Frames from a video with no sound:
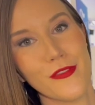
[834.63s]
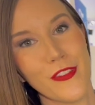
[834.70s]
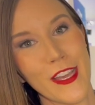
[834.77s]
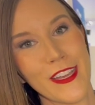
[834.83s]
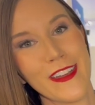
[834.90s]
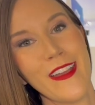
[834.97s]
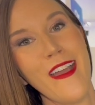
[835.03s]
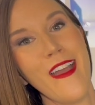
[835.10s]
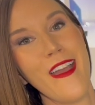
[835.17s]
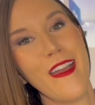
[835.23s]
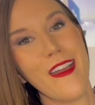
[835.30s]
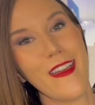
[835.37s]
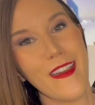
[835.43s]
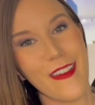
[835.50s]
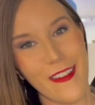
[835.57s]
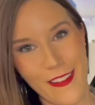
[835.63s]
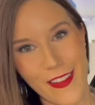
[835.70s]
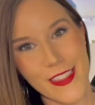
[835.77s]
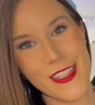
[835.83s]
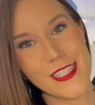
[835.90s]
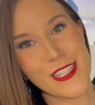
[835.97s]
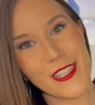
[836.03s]
fit
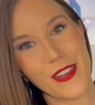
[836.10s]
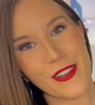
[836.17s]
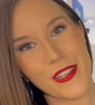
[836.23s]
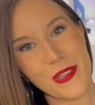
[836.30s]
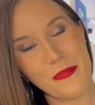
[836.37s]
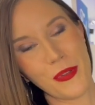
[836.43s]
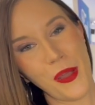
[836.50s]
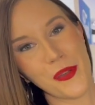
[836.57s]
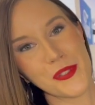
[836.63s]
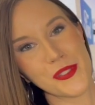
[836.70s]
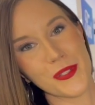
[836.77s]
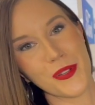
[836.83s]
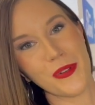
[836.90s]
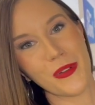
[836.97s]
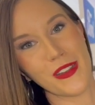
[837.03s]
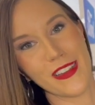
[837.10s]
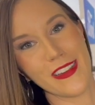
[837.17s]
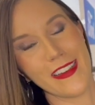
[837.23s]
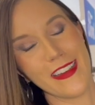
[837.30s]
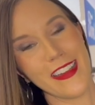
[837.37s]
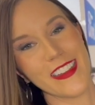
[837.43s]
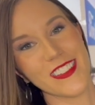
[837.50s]
on the TRD Pro
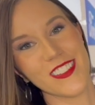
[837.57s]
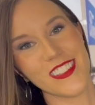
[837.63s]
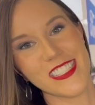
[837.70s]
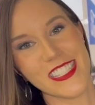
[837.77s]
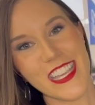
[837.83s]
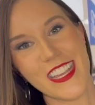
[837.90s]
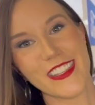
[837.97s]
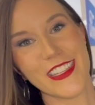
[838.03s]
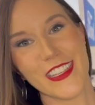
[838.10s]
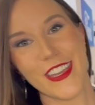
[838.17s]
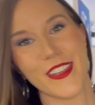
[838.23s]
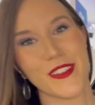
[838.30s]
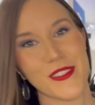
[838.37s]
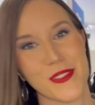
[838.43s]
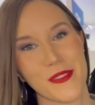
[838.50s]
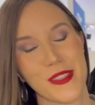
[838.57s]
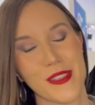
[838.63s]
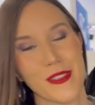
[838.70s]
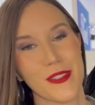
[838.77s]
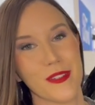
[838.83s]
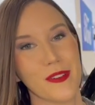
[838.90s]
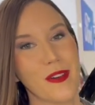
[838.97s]
Sequoia, and you can take the kiddos with
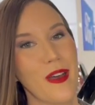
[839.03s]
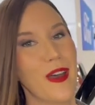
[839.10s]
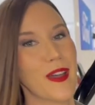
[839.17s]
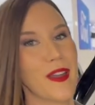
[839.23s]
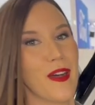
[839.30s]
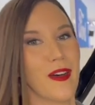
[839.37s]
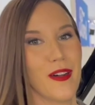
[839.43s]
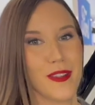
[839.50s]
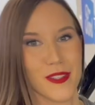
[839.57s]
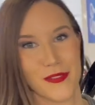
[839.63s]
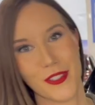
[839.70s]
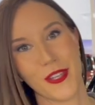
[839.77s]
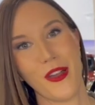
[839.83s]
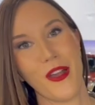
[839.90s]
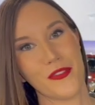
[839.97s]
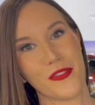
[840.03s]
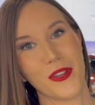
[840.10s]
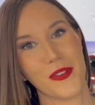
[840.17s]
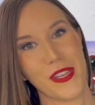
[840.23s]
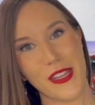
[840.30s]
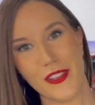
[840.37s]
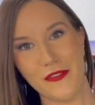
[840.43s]
you on all of your
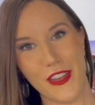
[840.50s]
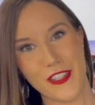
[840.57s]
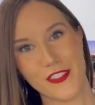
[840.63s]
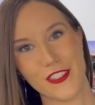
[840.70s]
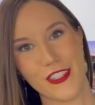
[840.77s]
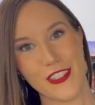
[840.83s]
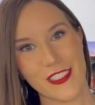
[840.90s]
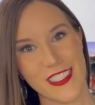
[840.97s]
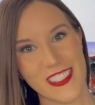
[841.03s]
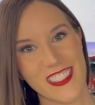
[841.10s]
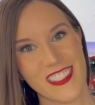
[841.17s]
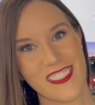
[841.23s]
off-roading adventures.